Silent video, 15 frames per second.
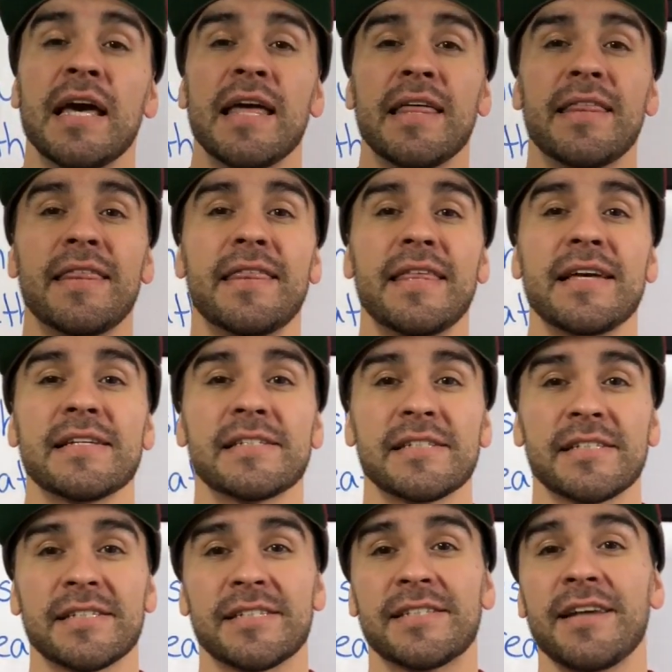
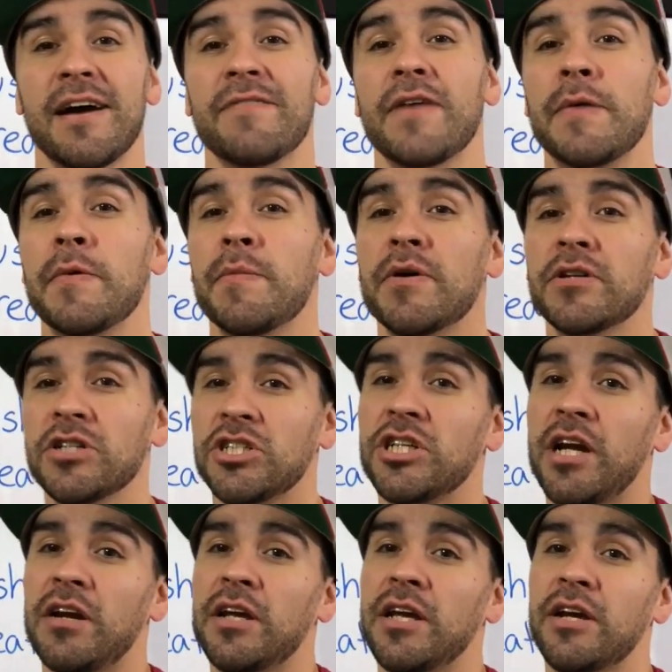This stuff I'm about to
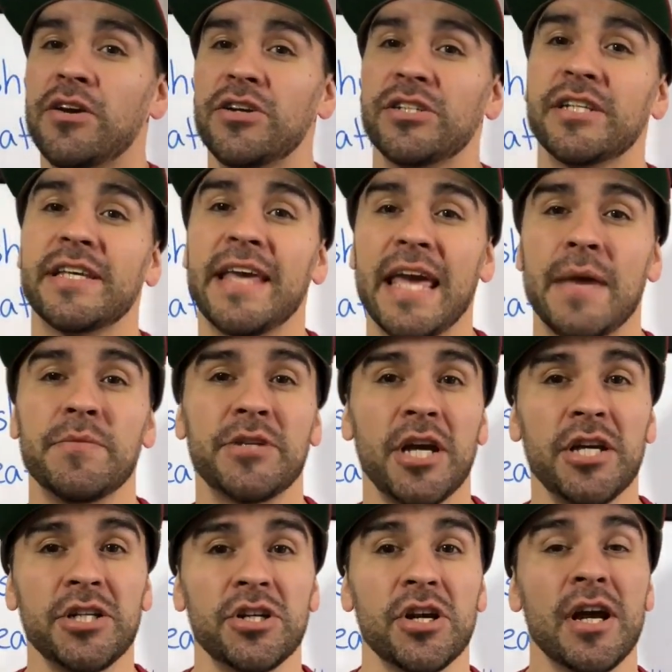share here is a game
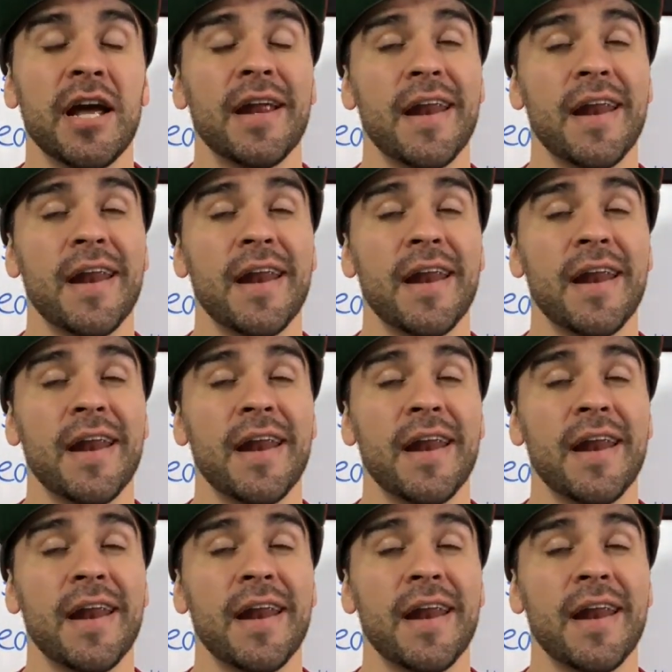changer.